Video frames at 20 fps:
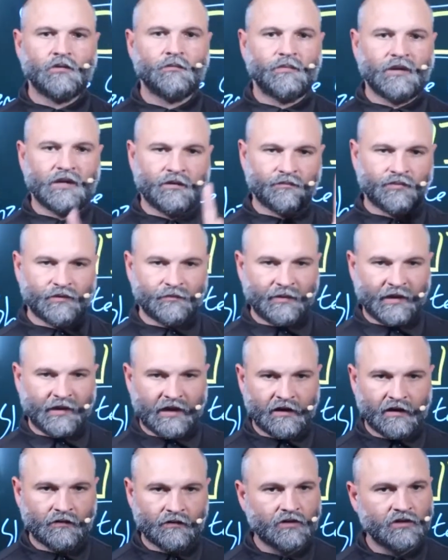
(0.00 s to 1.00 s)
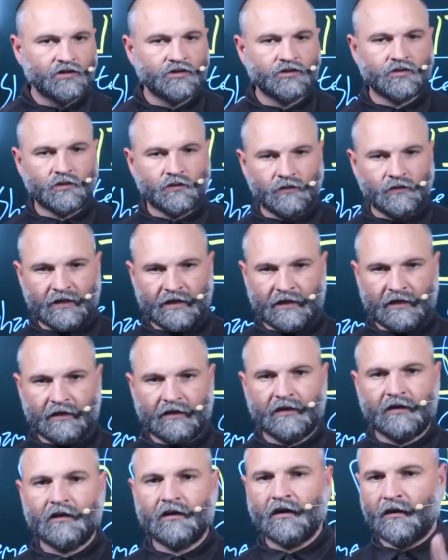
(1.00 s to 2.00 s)
being prepared to lead
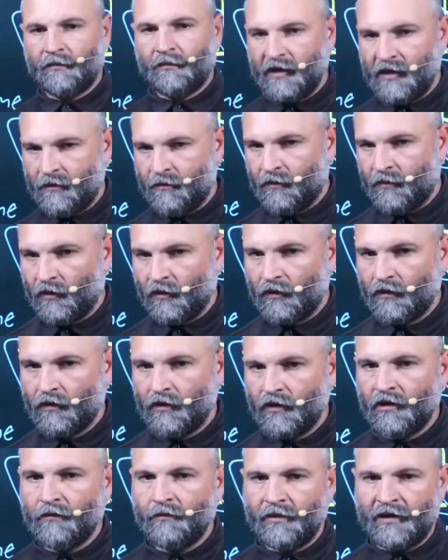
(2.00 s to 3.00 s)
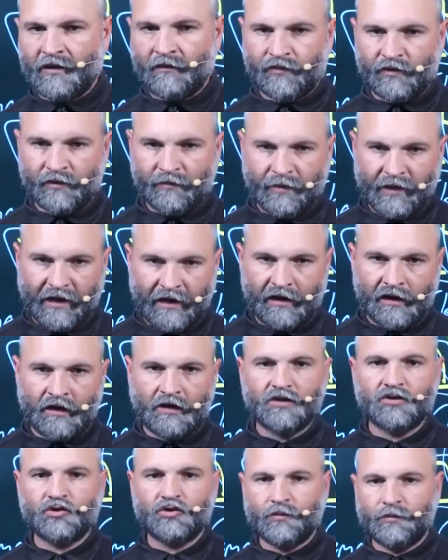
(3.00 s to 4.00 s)
a people, being
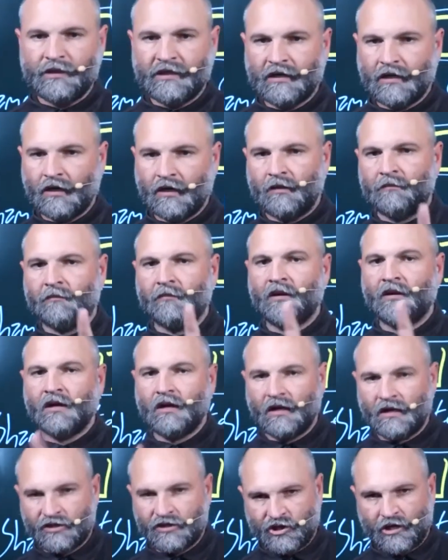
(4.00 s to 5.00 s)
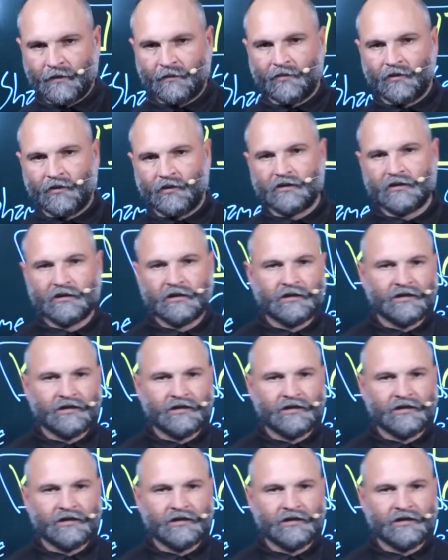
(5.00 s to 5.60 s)
prepared to become a shepherd.